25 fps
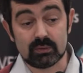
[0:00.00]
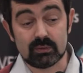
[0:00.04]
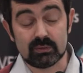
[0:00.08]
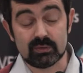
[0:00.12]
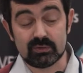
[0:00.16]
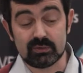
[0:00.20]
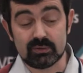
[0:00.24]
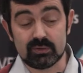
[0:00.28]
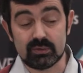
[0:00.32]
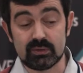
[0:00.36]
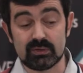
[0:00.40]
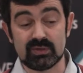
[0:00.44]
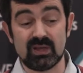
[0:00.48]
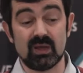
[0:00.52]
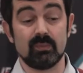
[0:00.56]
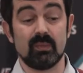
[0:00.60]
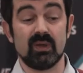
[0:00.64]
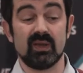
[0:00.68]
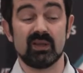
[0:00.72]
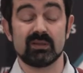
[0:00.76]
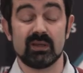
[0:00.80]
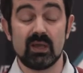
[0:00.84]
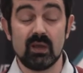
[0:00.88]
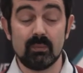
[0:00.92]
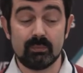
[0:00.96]
see some
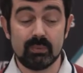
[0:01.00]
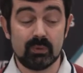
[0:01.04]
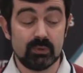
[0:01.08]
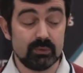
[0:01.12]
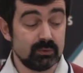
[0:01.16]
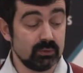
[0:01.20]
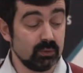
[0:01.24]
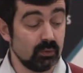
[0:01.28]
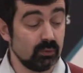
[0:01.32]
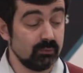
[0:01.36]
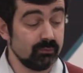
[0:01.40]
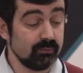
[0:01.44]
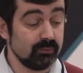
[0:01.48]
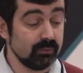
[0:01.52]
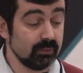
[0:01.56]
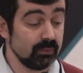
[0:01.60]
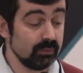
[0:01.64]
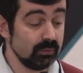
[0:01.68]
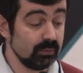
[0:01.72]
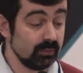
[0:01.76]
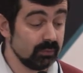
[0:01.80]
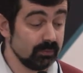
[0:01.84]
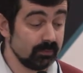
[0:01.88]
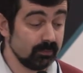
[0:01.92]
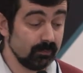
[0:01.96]
examples of
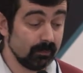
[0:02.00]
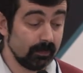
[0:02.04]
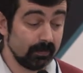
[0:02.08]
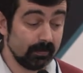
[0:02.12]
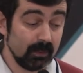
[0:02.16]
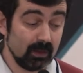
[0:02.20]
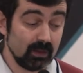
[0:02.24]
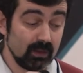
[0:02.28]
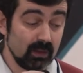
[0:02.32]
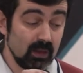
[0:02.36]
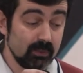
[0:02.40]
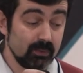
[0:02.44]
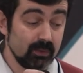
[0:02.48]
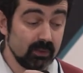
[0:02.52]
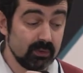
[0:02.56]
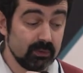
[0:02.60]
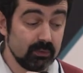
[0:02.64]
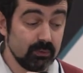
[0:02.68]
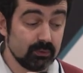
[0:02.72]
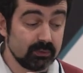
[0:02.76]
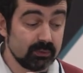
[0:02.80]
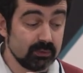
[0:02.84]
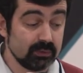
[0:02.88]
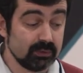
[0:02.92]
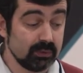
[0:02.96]
library
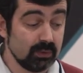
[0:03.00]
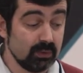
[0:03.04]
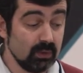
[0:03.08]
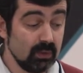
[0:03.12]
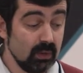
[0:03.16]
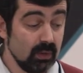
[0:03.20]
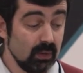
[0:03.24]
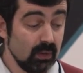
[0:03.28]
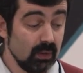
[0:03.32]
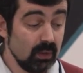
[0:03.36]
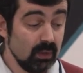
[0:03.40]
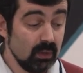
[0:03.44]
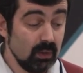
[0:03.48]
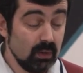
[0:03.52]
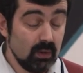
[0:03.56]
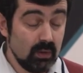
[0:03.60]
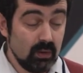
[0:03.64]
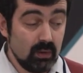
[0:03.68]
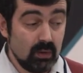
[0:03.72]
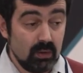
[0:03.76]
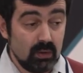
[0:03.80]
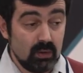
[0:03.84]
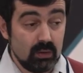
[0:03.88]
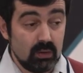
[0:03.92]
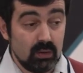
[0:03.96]
usage.
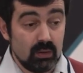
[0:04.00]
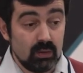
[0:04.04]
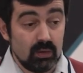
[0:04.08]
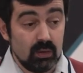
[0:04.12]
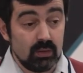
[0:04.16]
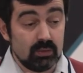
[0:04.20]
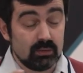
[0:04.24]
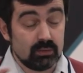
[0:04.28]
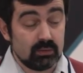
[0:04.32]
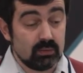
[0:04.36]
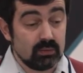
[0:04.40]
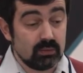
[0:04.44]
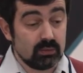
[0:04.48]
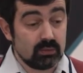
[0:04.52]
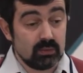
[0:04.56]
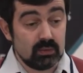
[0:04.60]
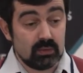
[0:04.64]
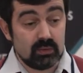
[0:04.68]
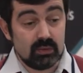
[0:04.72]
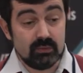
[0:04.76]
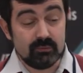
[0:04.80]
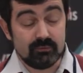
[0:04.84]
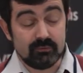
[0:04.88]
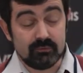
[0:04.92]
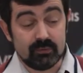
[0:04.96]
And
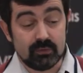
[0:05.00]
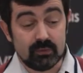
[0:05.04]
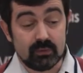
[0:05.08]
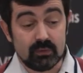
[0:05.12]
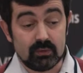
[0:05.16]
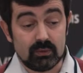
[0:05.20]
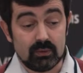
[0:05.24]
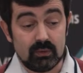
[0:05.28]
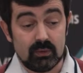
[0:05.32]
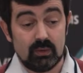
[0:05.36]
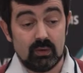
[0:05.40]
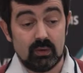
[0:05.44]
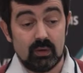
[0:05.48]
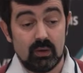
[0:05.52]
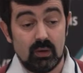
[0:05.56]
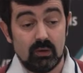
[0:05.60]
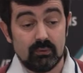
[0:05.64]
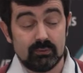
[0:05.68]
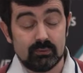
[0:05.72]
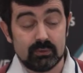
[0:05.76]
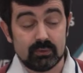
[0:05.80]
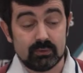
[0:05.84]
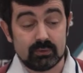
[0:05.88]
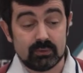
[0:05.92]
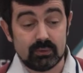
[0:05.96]
if
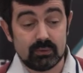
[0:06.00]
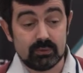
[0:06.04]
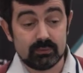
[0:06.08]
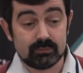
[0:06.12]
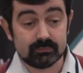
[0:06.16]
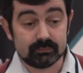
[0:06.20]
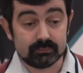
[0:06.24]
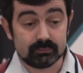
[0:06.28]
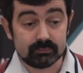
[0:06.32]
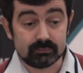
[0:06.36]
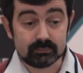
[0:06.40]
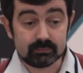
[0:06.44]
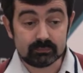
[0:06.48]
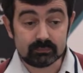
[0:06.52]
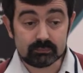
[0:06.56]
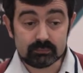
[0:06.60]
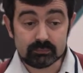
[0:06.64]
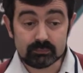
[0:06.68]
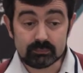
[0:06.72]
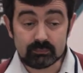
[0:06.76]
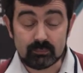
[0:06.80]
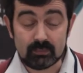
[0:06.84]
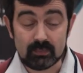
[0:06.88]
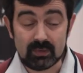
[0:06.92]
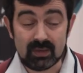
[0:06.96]
after
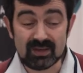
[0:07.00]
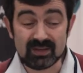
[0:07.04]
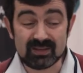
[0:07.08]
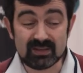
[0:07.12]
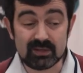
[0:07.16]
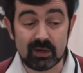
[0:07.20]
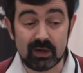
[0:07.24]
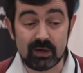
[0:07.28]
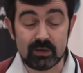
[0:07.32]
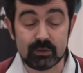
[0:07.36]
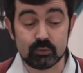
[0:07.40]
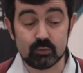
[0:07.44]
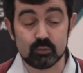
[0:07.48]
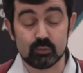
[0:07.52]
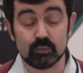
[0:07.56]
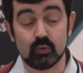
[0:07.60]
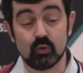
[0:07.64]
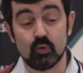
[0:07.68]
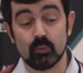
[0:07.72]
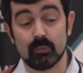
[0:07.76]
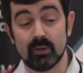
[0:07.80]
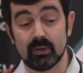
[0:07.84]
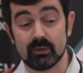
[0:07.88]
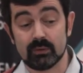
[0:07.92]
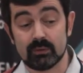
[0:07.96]
try to
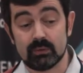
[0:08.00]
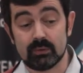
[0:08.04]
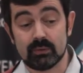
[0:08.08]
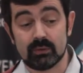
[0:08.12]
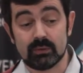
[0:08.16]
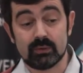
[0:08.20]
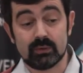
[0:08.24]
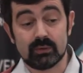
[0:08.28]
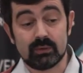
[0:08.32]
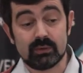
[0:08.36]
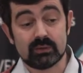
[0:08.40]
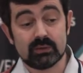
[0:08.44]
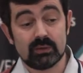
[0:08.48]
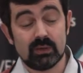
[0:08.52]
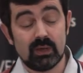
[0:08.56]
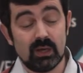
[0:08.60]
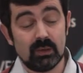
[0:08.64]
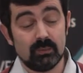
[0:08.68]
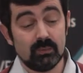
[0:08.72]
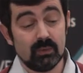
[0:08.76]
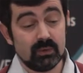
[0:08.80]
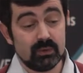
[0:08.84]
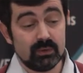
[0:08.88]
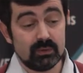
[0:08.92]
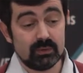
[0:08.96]
document his
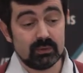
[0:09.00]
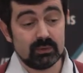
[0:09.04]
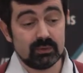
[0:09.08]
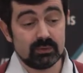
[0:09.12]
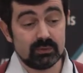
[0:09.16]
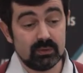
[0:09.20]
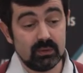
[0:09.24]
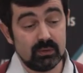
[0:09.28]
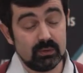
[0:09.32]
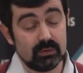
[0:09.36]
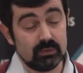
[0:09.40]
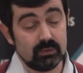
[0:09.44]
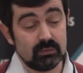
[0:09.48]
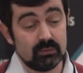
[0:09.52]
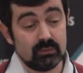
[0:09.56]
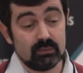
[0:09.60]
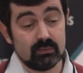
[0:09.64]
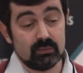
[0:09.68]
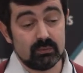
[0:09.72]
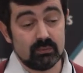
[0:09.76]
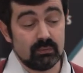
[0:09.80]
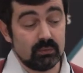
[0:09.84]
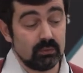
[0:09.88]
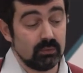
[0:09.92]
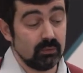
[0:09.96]
library, they
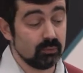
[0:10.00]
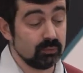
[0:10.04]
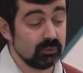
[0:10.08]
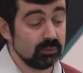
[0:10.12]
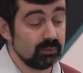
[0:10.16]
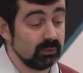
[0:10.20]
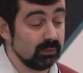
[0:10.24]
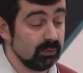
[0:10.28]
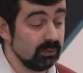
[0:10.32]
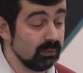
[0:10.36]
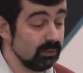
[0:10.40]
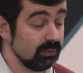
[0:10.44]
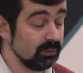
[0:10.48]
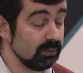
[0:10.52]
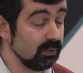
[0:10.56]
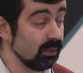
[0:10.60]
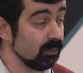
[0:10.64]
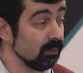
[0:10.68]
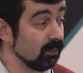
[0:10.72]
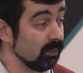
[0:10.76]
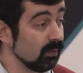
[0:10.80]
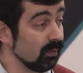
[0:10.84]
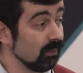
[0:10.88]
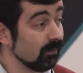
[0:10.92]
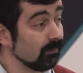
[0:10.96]
use
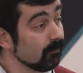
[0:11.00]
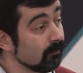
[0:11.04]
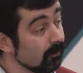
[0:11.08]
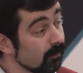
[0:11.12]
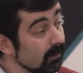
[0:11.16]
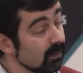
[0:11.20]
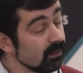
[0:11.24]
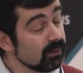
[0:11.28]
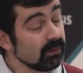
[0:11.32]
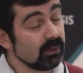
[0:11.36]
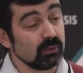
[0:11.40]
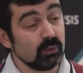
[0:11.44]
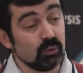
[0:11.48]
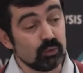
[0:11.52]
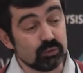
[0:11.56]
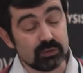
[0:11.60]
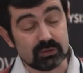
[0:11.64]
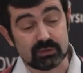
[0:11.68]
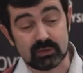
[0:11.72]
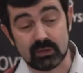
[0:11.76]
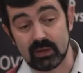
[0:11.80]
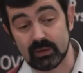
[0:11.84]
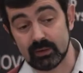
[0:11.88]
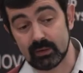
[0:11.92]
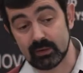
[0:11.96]
some
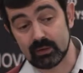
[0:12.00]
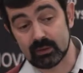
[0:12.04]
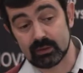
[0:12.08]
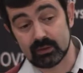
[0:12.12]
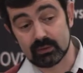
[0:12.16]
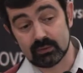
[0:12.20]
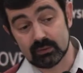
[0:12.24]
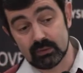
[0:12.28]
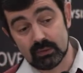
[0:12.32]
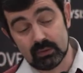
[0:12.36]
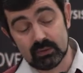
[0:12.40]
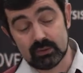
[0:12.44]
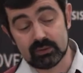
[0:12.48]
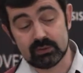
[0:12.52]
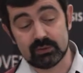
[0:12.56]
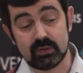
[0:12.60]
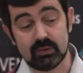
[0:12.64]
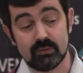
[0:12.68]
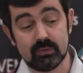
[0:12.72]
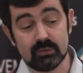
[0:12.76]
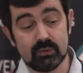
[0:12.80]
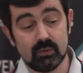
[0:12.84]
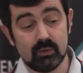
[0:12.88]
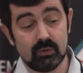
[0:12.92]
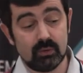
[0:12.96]
technologies like
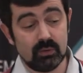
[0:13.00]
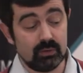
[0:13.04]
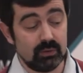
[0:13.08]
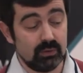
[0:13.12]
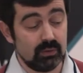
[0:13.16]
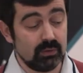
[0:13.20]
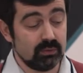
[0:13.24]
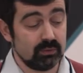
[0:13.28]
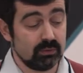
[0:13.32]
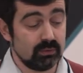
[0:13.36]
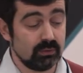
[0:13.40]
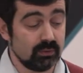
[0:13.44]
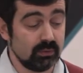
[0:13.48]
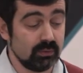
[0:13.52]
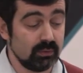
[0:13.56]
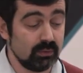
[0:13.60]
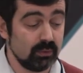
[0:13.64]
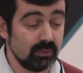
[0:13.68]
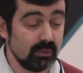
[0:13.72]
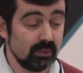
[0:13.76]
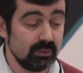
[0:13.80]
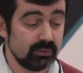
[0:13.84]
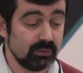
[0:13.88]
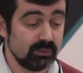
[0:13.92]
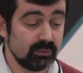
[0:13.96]
JavaDoc, and
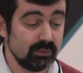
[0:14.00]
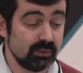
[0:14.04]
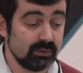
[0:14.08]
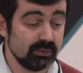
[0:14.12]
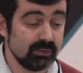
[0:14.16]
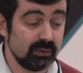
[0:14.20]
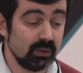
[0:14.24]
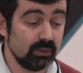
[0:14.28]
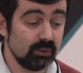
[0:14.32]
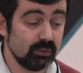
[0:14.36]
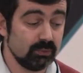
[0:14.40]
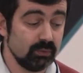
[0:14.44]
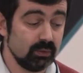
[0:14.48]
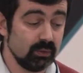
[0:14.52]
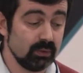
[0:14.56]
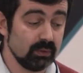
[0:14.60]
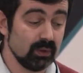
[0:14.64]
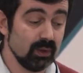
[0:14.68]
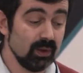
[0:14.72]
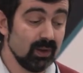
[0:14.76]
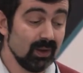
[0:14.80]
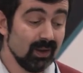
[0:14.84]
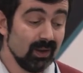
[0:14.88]
as a result, we